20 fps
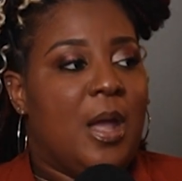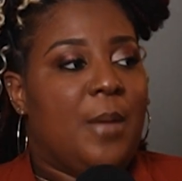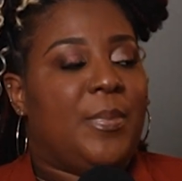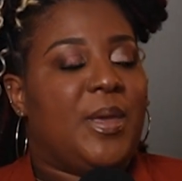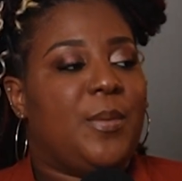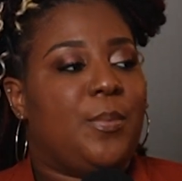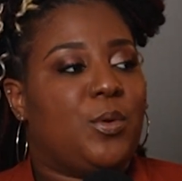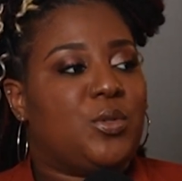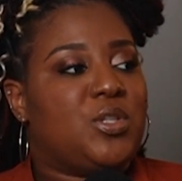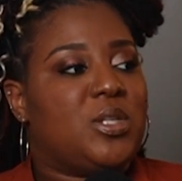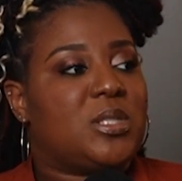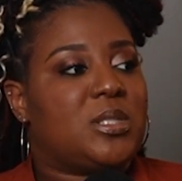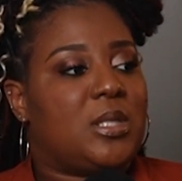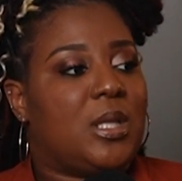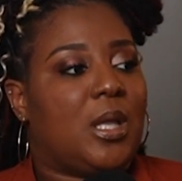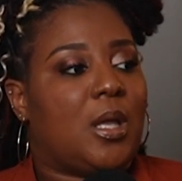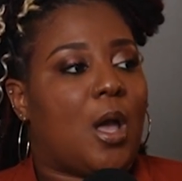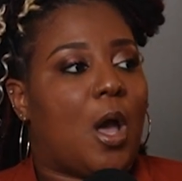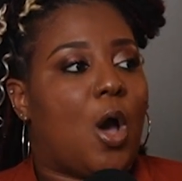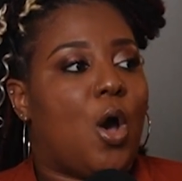People just
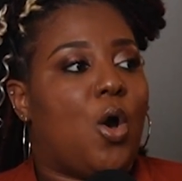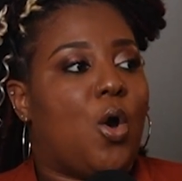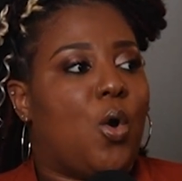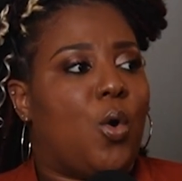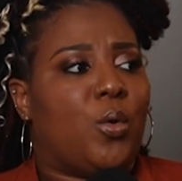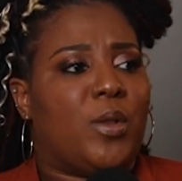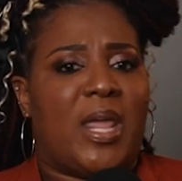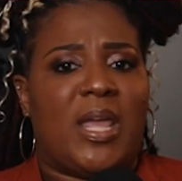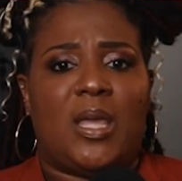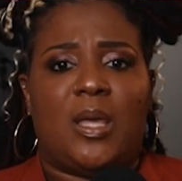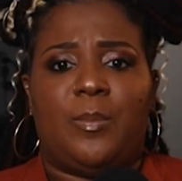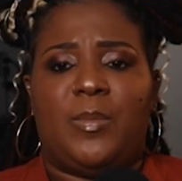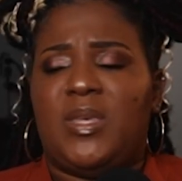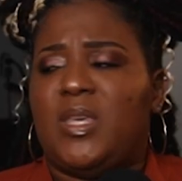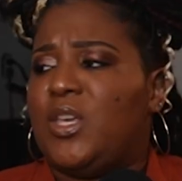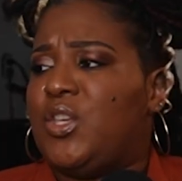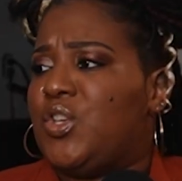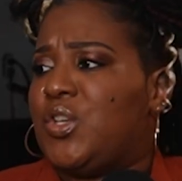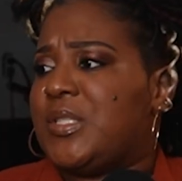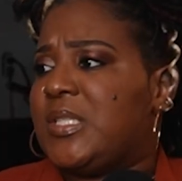think, oh, they can
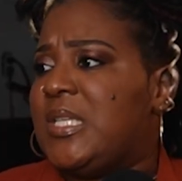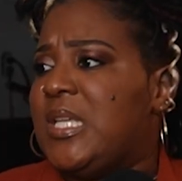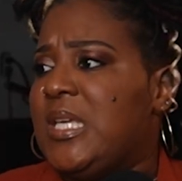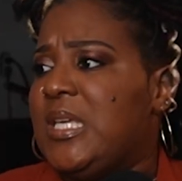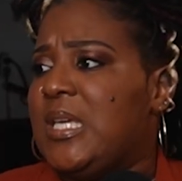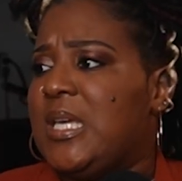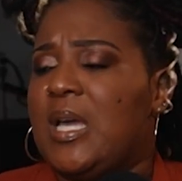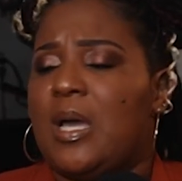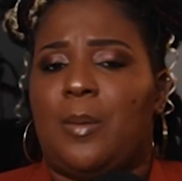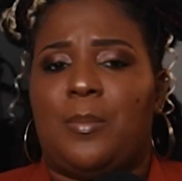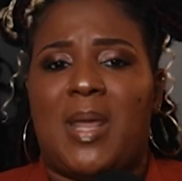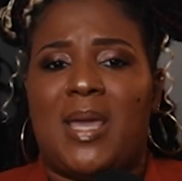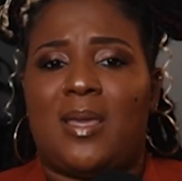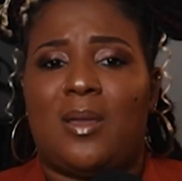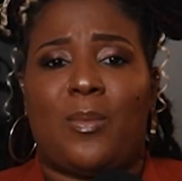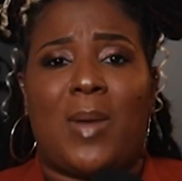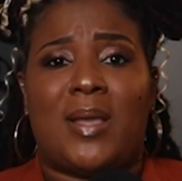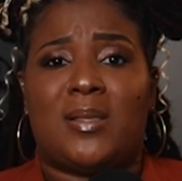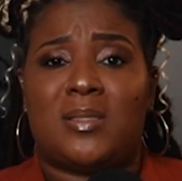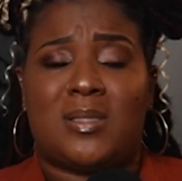be in your DM. They
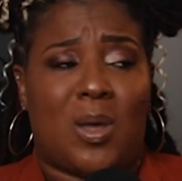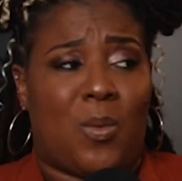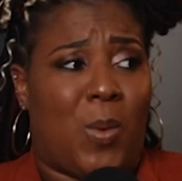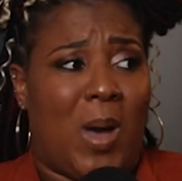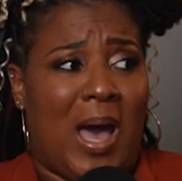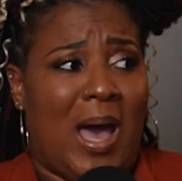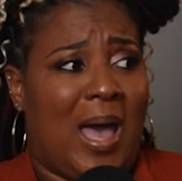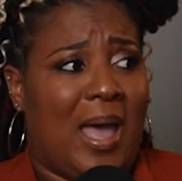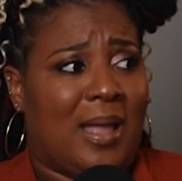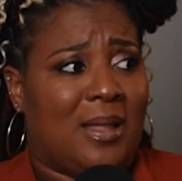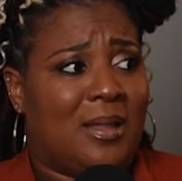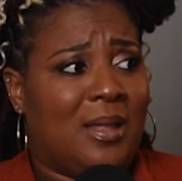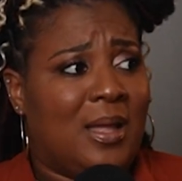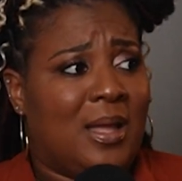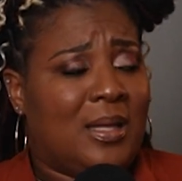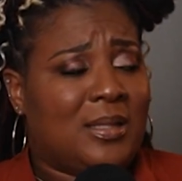can write. So what?